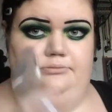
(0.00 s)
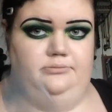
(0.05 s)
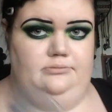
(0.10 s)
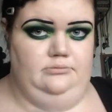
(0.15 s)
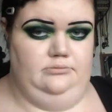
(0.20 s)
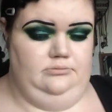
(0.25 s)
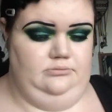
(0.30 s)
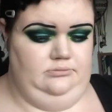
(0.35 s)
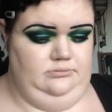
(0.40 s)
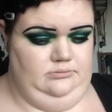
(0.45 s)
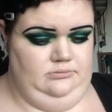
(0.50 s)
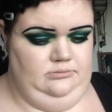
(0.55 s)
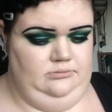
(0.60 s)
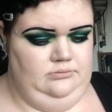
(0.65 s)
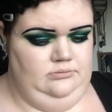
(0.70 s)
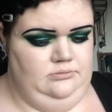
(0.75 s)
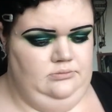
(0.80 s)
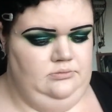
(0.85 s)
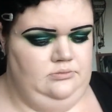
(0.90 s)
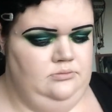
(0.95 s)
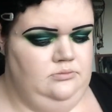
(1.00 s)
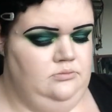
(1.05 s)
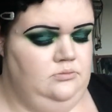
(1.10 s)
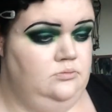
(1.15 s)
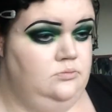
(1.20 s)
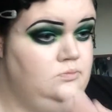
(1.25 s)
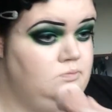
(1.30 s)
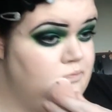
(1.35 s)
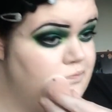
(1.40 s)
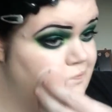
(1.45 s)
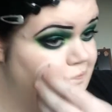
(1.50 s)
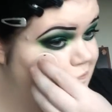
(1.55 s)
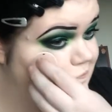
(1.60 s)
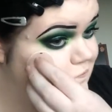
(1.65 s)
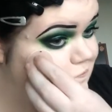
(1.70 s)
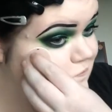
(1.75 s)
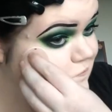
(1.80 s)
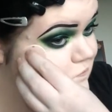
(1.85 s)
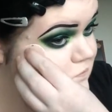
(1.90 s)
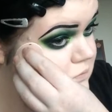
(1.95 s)

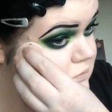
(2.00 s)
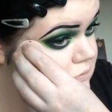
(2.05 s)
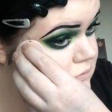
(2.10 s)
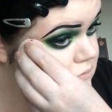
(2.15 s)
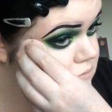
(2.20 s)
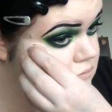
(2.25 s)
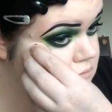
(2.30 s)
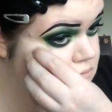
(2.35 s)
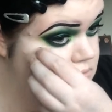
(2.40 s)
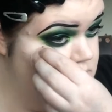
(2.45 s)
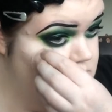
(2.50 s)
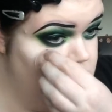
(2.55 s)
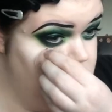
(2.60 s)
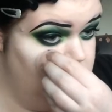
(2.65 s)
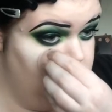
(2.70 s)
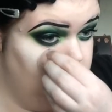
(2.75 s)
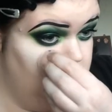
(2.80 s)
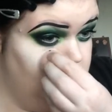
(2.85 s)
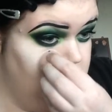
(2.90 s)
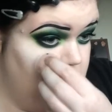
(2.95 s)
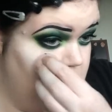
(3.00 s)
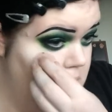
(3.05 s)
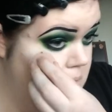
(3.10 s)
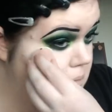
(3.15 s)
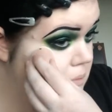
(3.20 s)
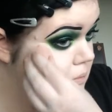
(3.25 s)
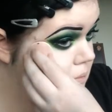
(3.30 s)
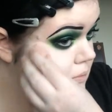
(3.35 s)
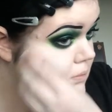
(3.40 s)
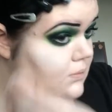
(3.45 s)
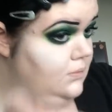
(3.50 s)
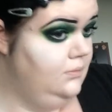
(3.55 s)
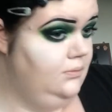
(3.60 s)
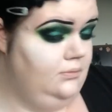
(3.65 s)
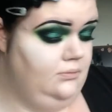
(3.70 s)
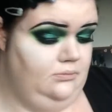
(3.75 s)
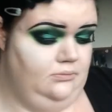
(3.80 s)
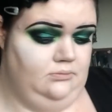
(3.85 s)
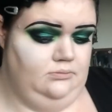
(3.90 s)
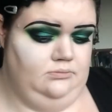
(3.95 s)

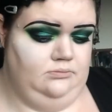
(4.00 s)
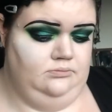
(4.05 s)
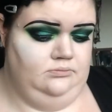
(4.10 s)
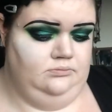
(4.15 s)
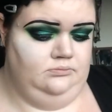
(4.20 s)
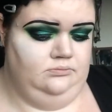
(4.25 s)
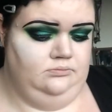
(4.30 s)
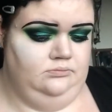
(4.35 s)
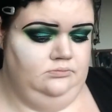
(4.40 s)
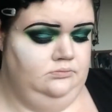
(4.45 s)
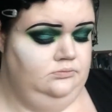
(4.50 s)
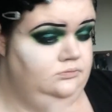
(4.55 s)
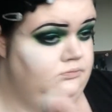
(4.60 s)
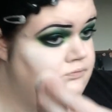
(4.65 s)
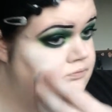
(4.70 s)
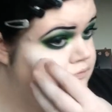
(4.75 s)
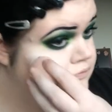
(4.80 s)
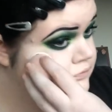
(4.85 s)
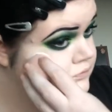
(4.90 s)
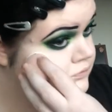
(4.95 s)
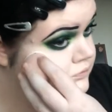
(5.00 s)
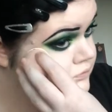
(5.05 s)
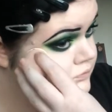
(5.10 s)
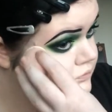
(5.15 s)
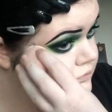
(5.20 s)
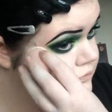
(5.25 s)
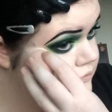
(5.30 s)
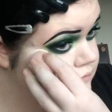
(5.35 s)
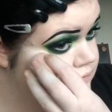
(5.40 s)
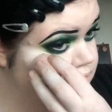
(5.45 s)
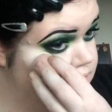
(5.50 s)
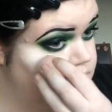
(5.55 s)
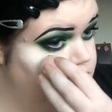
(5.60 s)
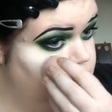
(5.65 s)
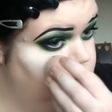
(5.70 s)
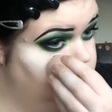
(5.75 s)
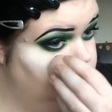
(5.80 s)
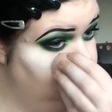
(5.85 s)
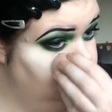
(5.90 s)
Nobody speaks.